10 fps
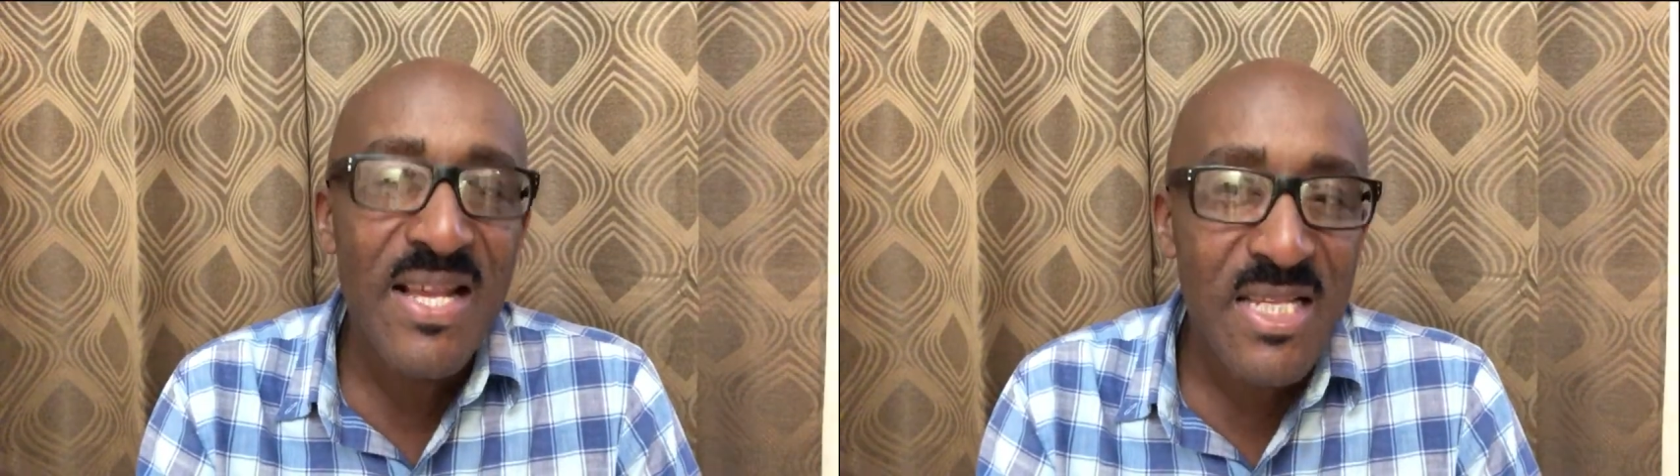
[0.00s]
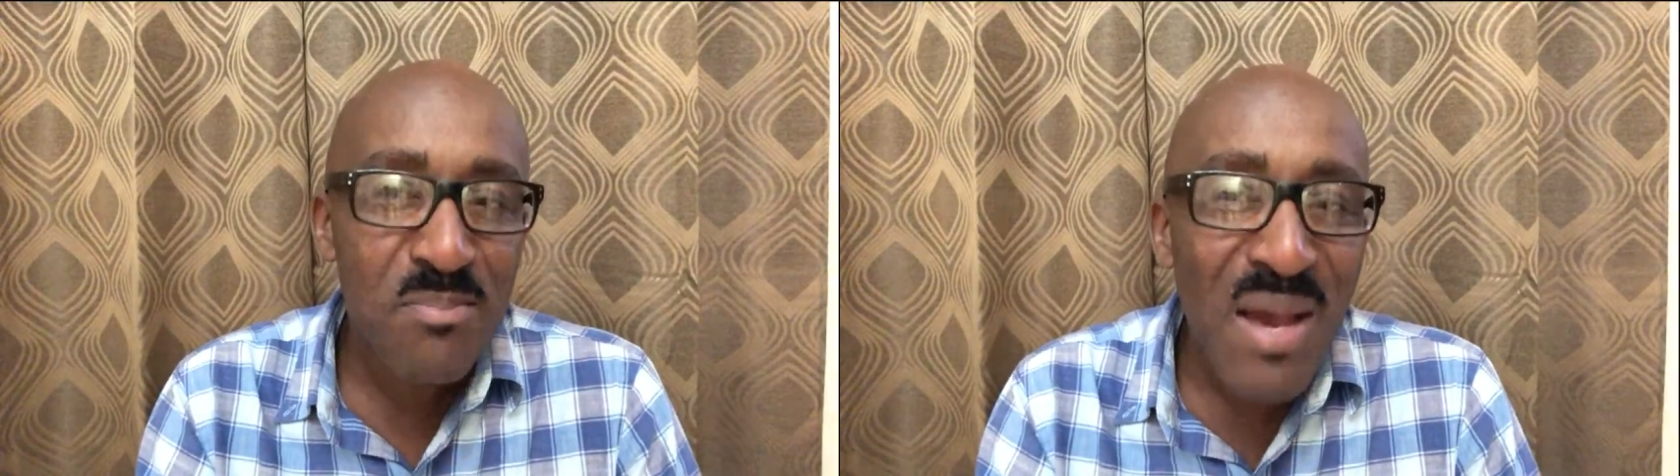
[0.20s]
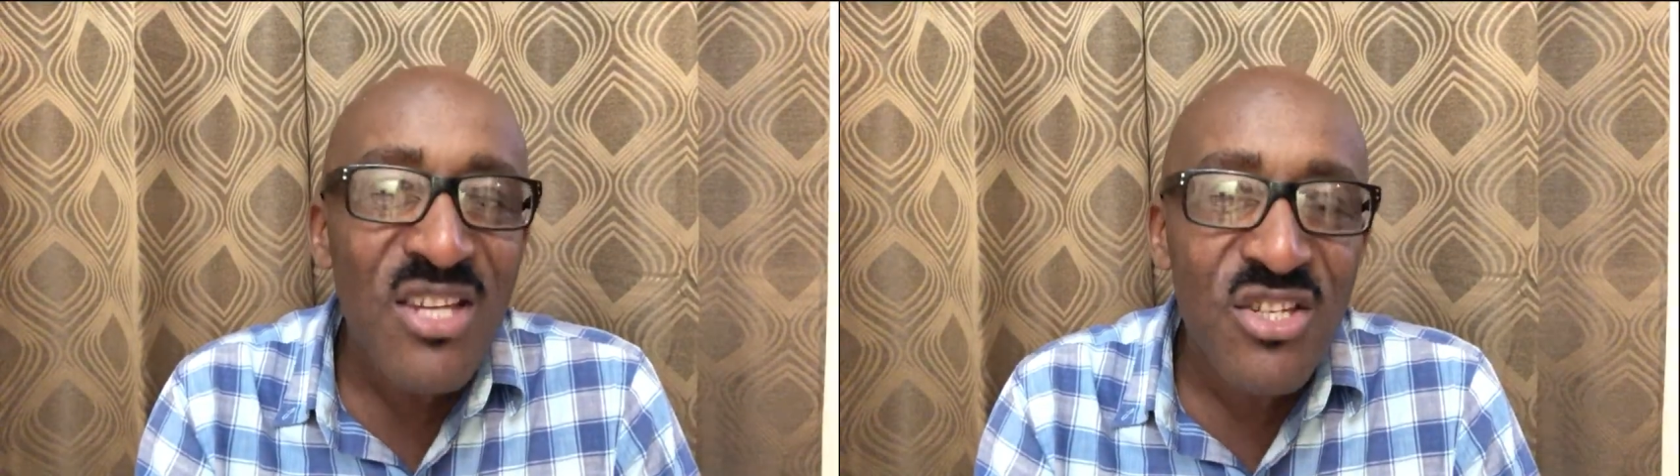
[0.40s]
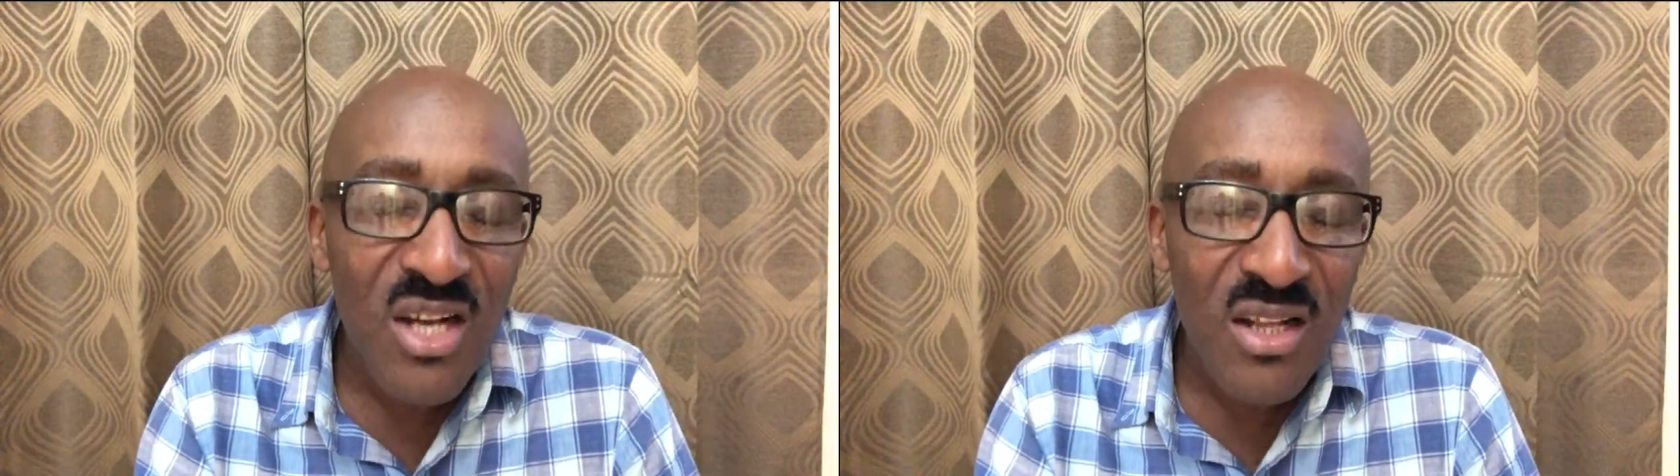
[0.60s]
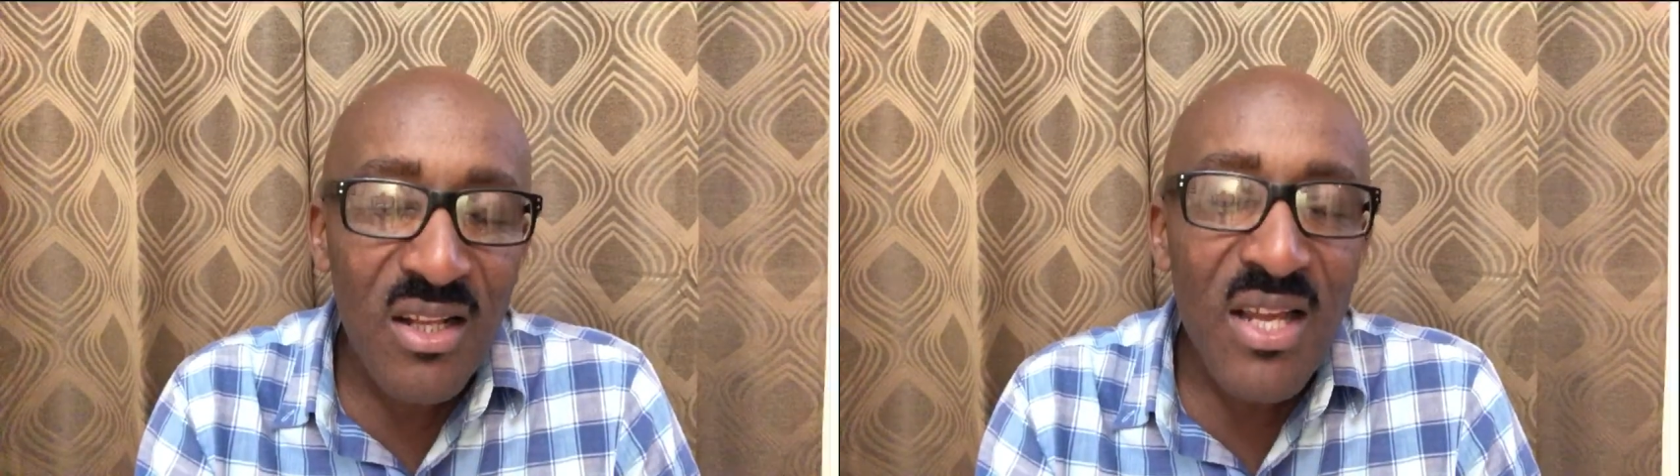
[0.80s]

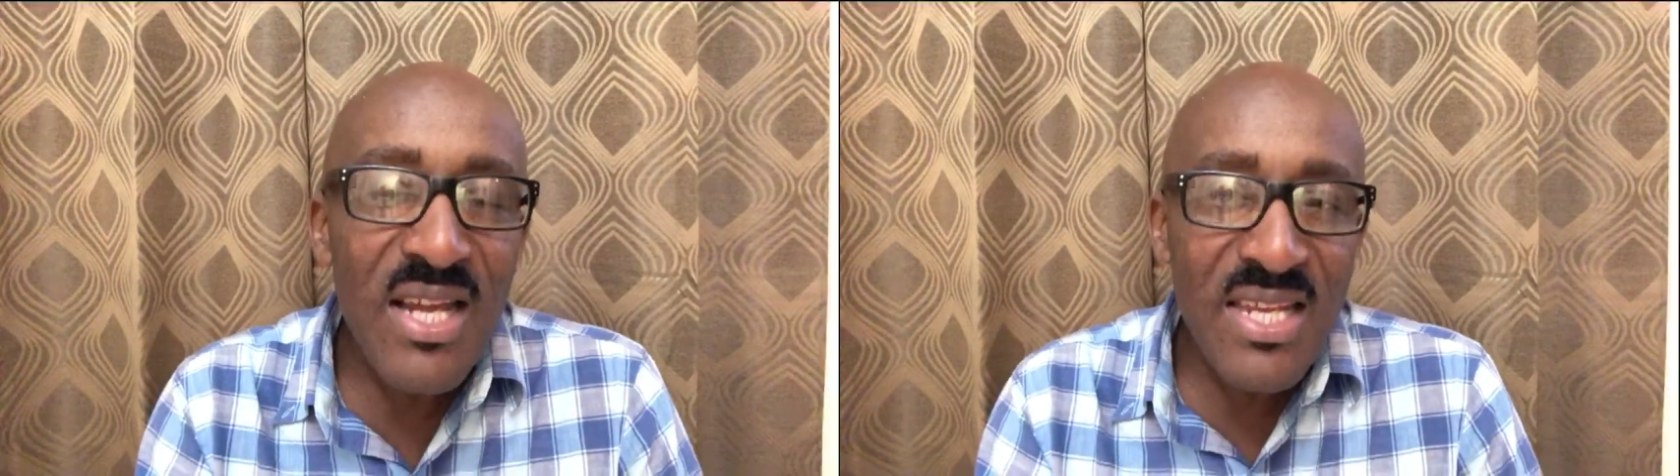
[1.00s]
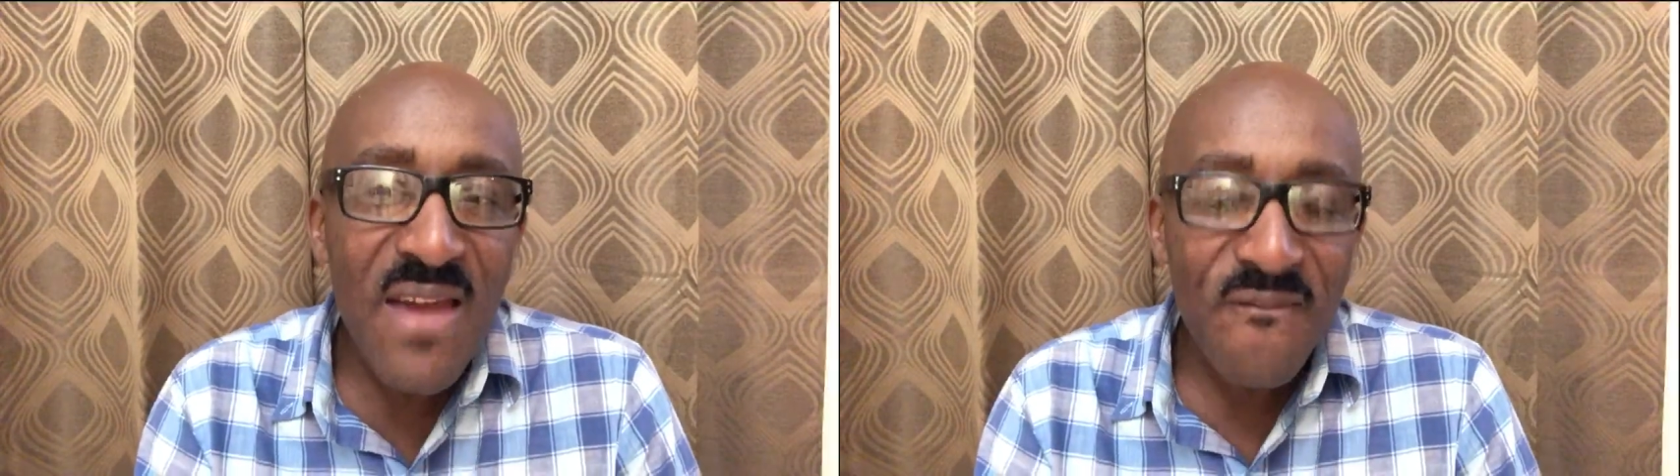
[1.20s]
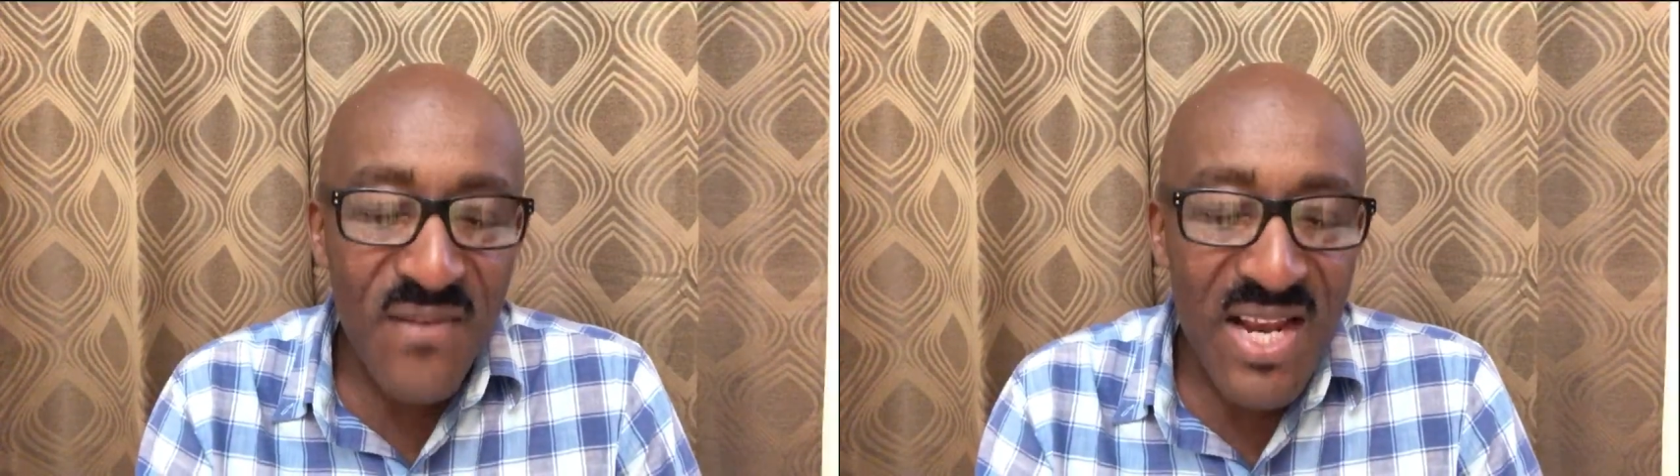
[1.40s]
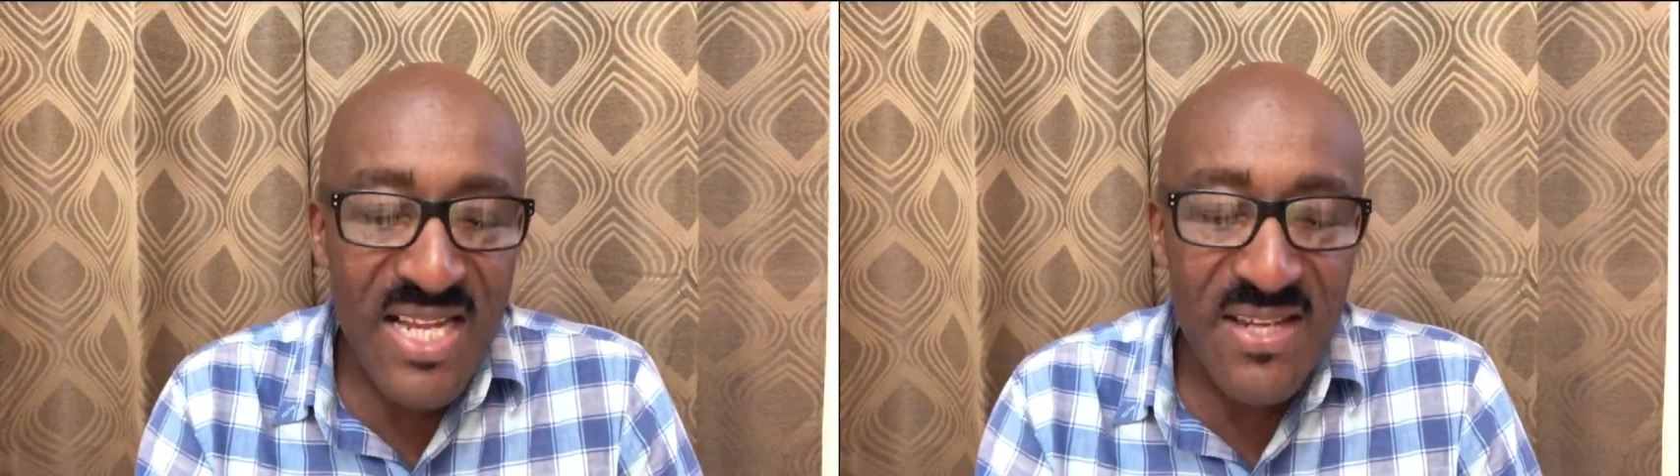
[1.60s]
special. They feel as